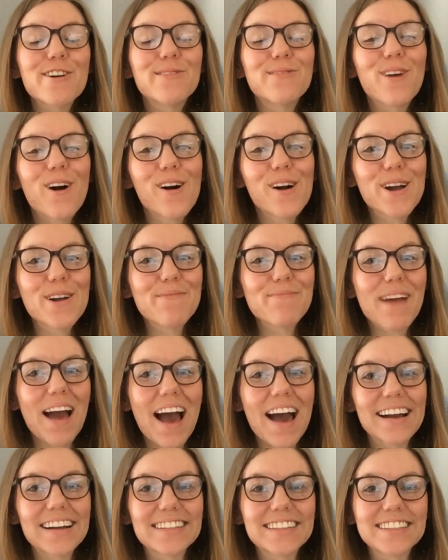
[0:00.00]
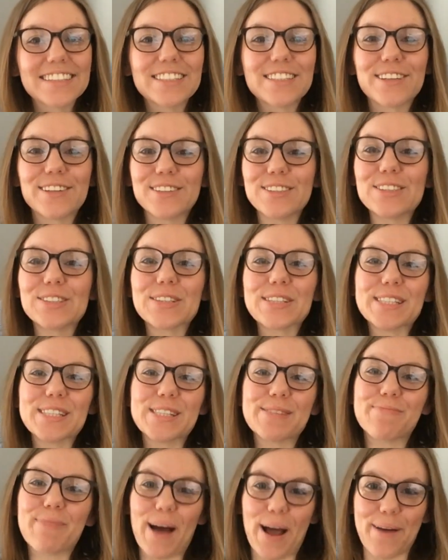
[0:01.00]
Welcome back to
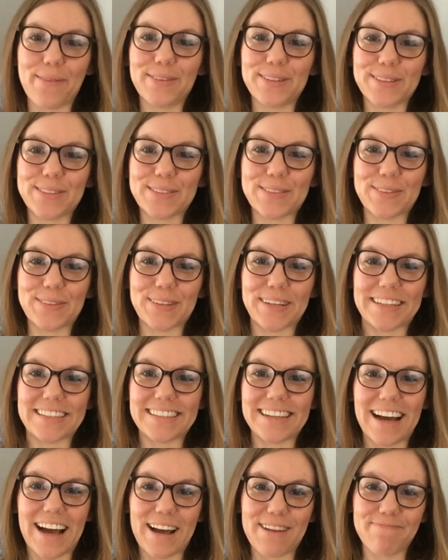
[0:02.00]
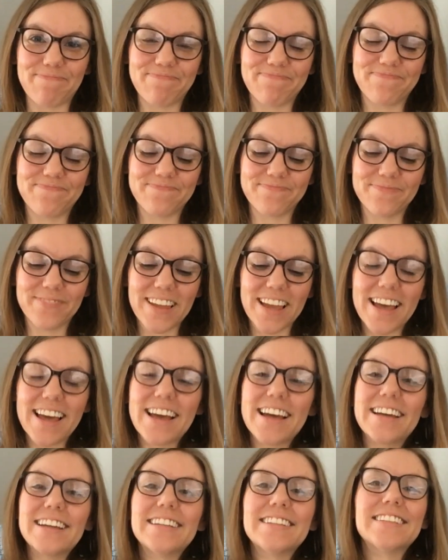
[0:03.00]
Children's Bible Story Time.
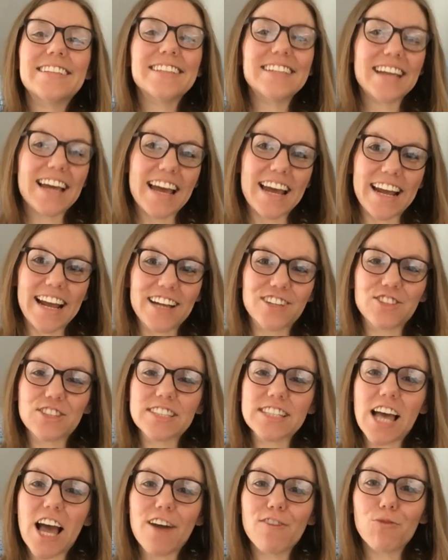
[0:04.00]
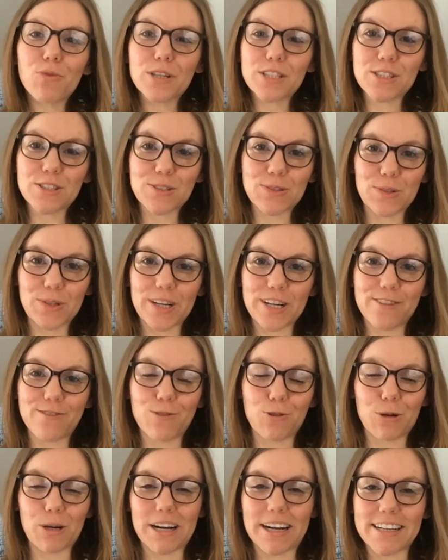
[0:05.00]
Today I just have one story
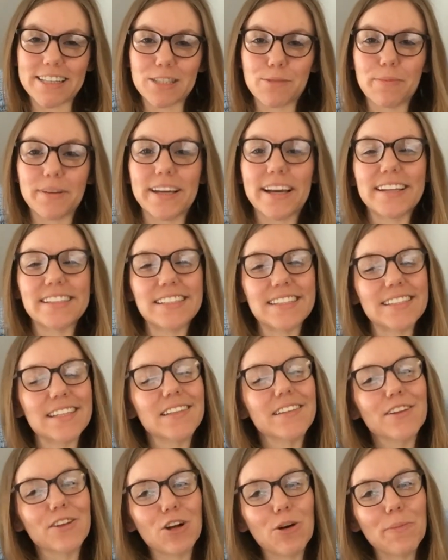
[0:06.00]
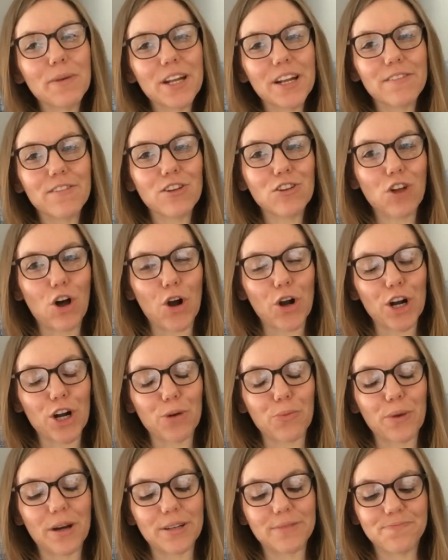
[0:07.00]
for us because it's a little bit of a longer
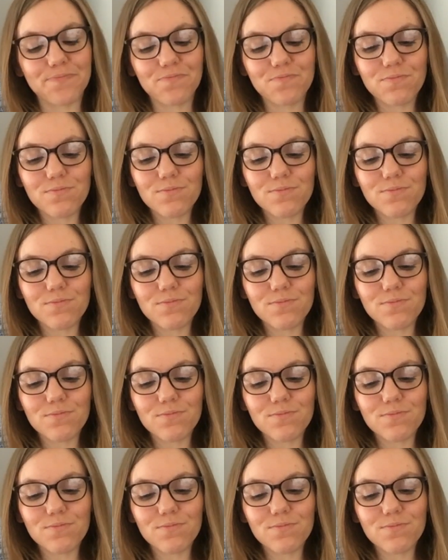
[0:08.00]
one,